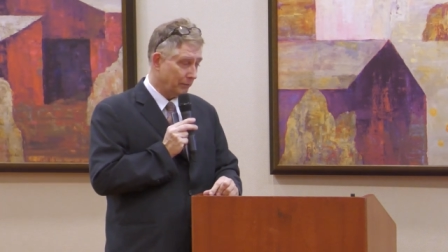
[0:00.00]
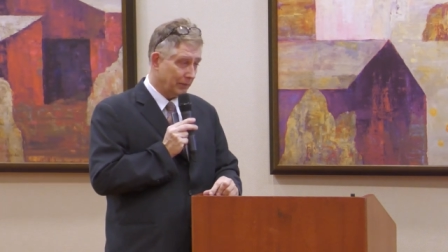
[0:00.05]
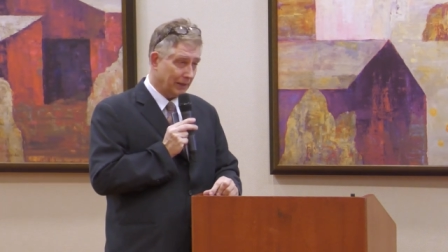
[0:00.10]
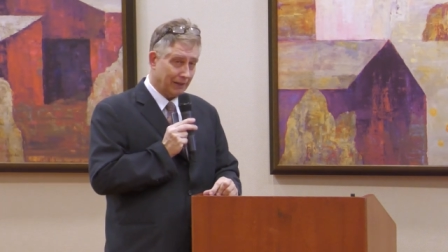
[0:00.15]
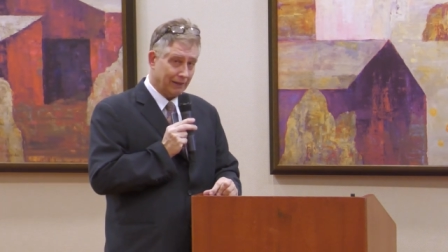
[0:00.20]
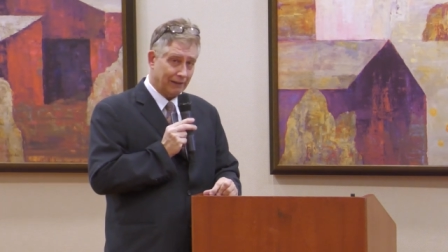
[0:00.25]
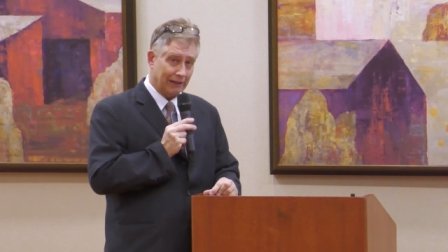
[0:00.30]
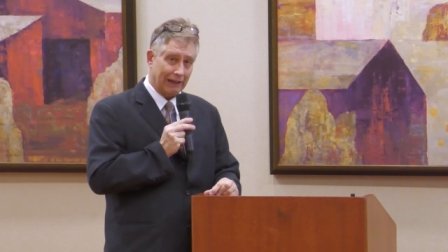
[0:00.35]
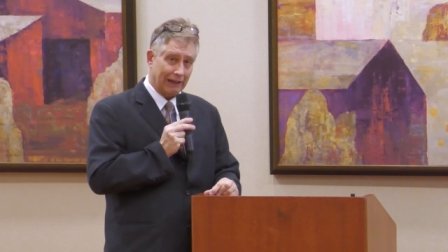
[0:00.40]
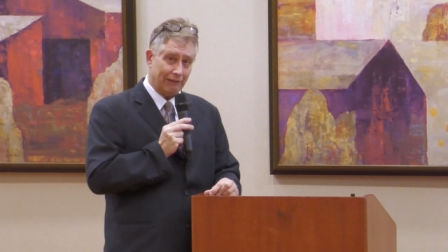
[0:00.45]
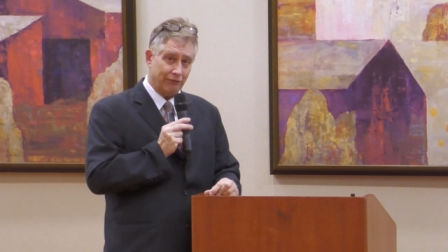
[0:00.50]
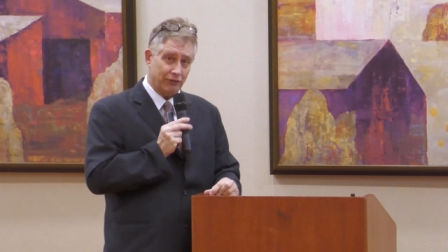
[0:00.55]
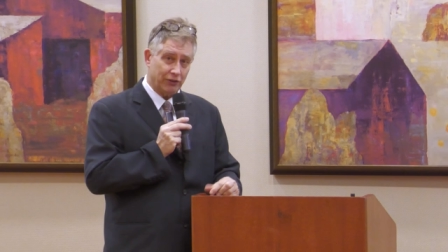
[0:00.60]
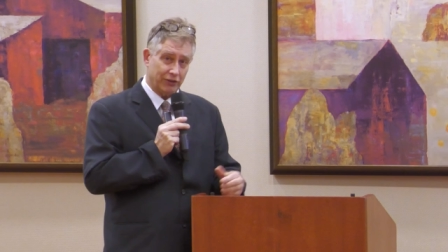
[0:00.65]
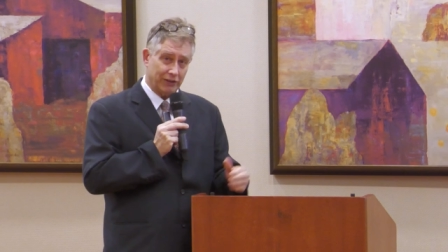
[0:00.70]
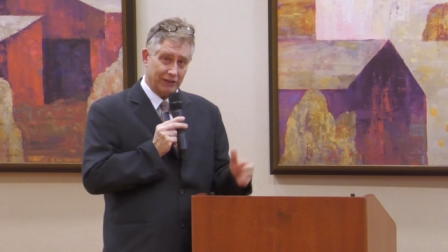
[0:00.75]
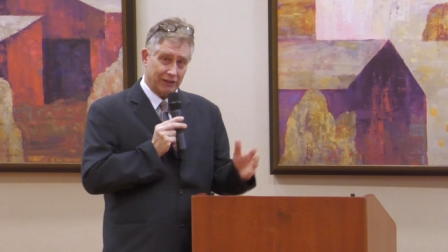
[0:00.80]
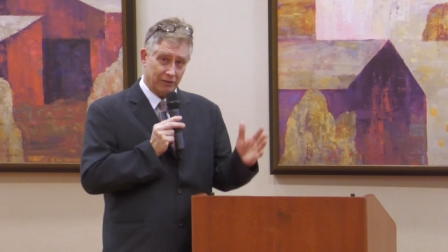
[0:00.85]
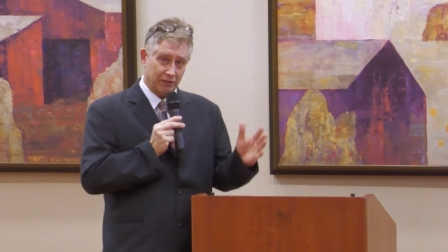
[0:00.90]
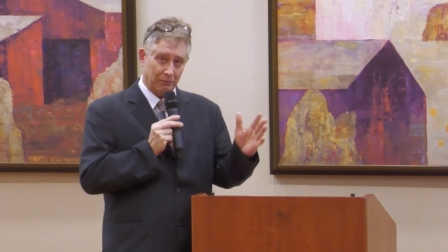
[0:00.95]
But after
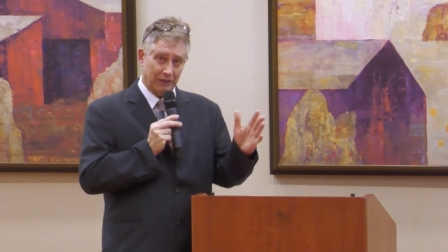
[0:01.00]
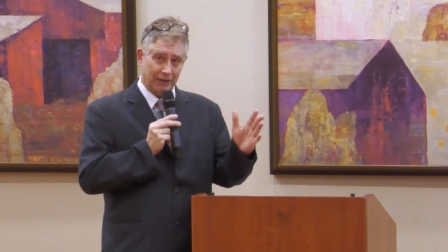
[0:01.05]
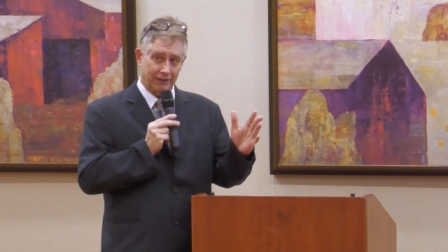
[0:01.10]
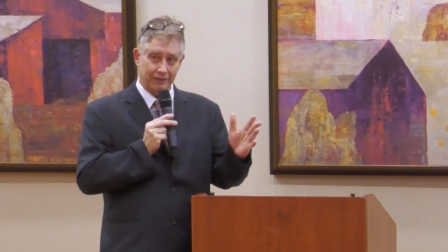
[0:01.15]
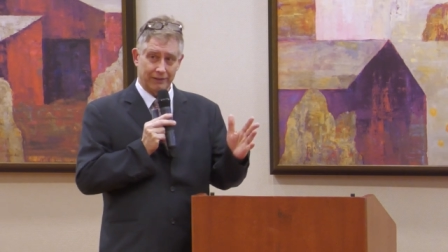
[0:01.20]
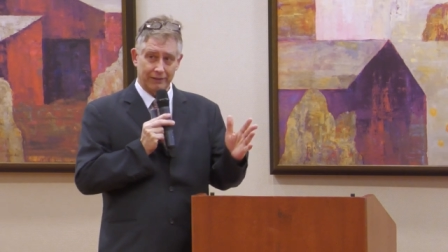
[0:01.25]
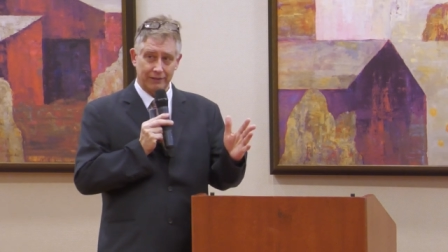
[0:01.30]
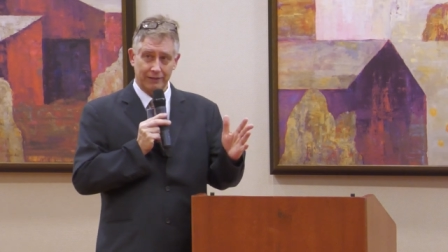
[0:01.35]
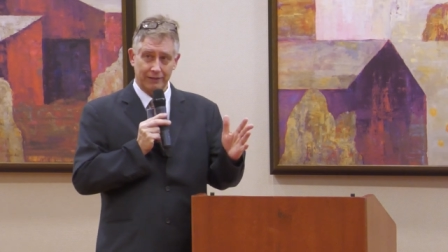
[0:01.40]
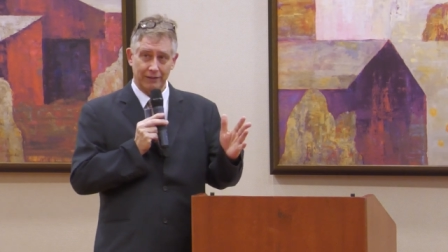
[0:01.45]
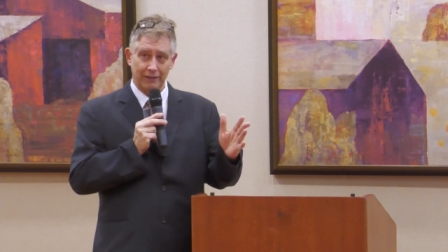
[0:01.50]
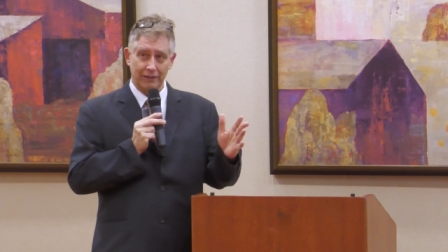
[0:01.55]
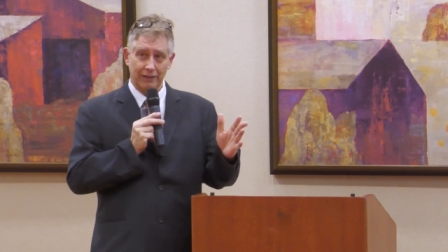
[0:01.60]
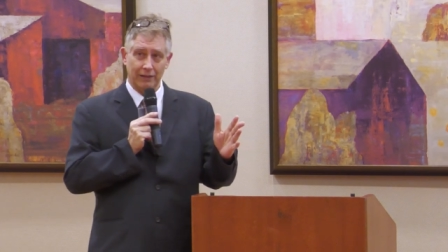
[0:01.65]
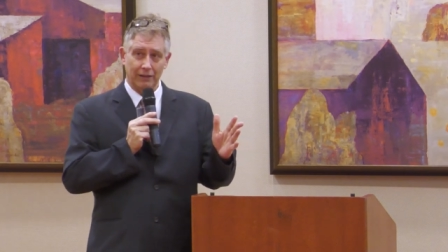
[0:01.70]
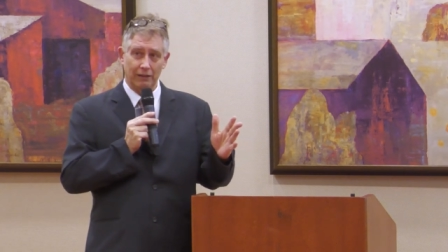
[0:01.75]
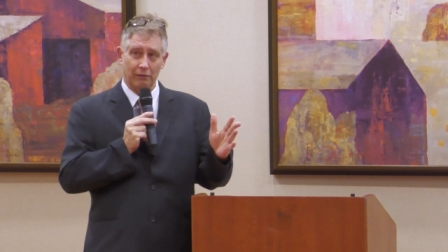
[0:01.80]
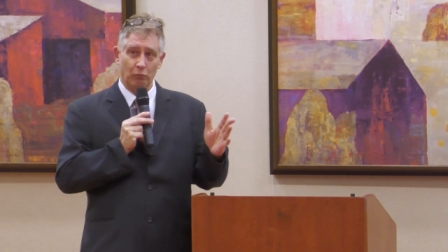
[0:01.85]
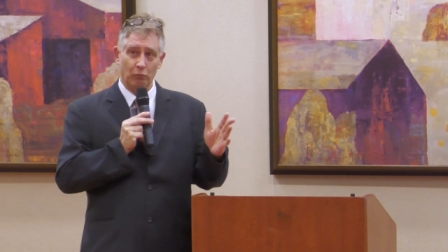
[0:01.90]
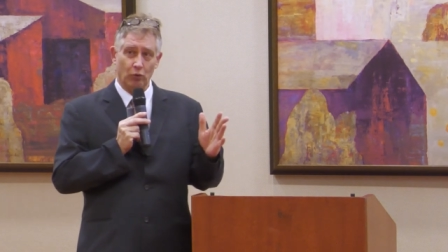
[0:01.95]
six months,
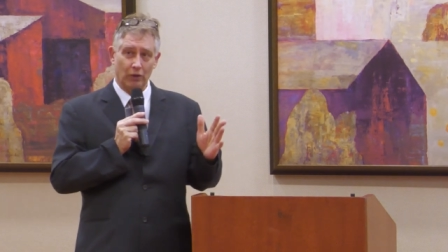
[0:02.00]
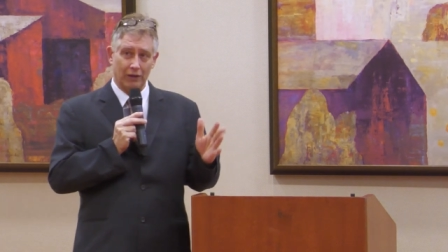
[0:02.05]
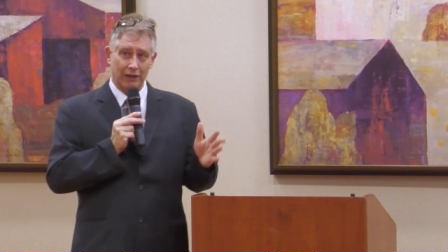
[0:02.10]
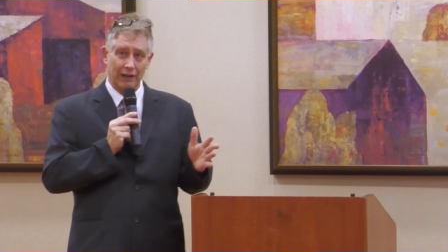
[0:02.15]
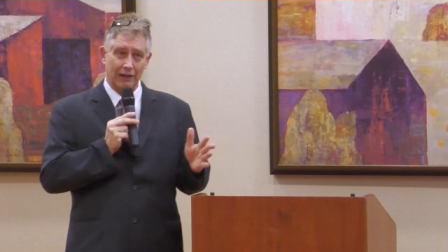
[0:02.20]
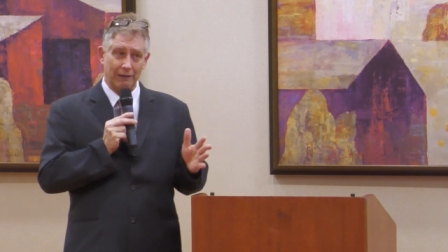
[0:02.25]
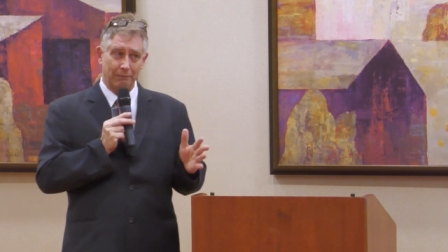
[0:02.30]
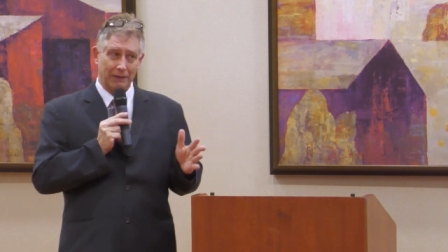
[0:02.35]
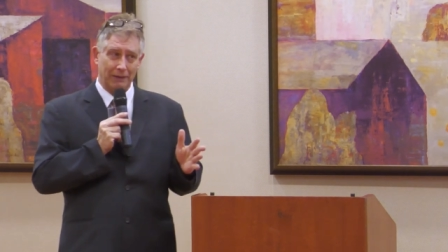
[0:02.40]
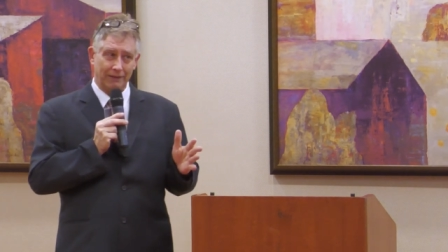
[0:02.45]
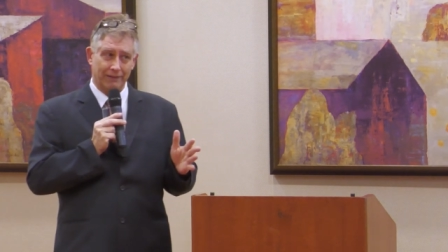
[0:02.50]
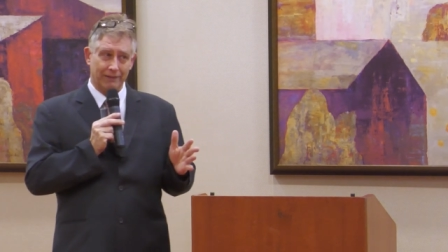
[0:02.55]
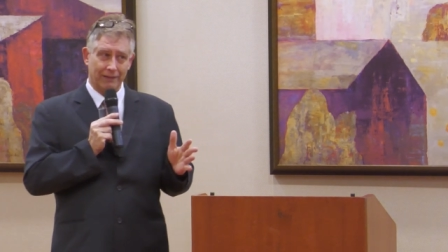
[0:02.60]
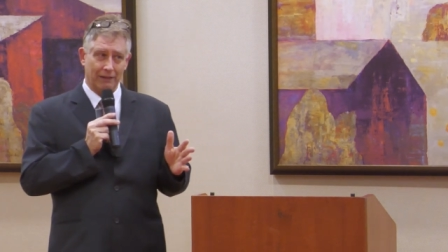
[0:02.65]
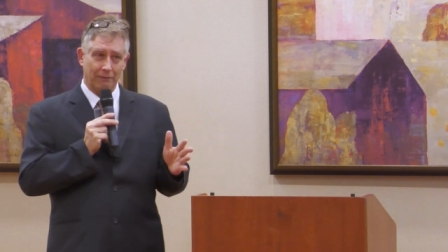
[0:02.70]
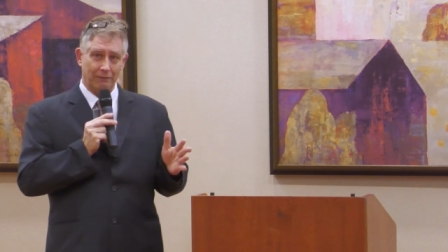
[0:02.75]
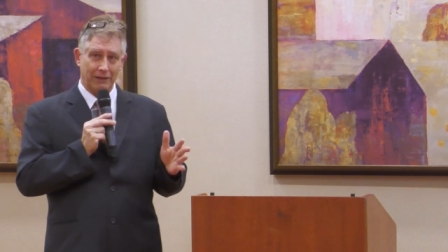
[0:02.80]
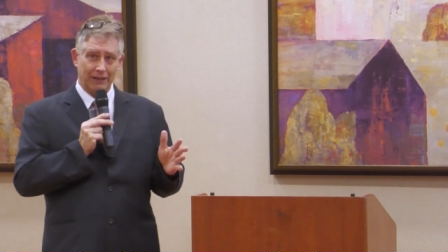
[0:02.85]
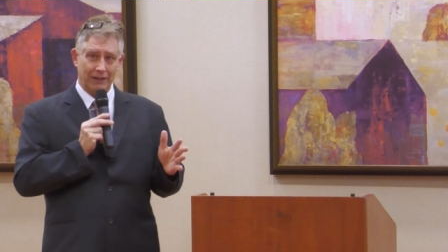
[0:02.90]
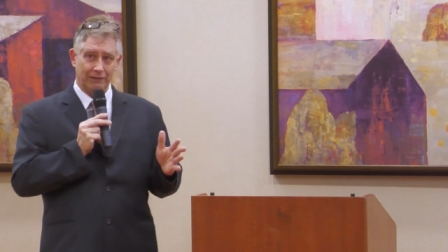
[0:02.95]
more copies
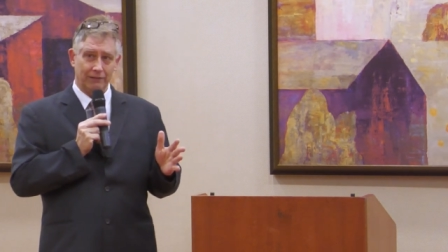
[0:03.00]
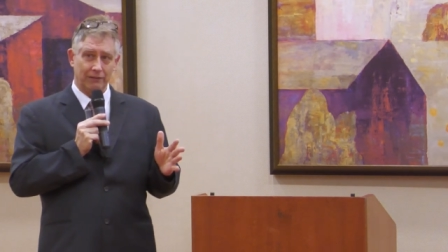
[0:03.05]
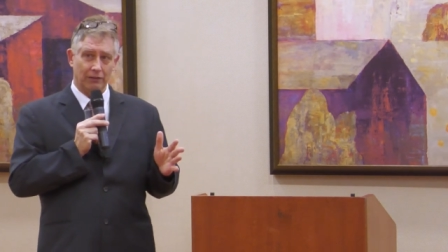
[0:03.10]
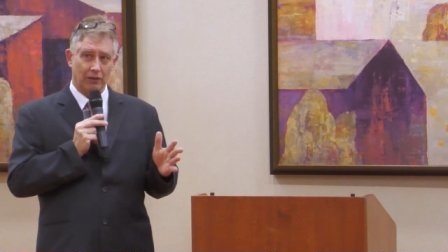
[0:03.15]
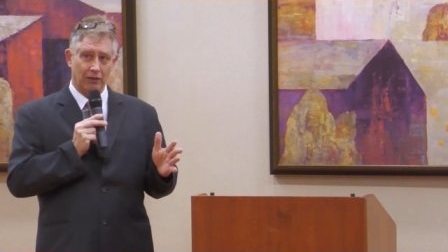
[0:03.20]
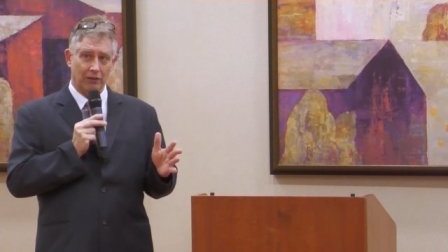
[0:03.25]
come in,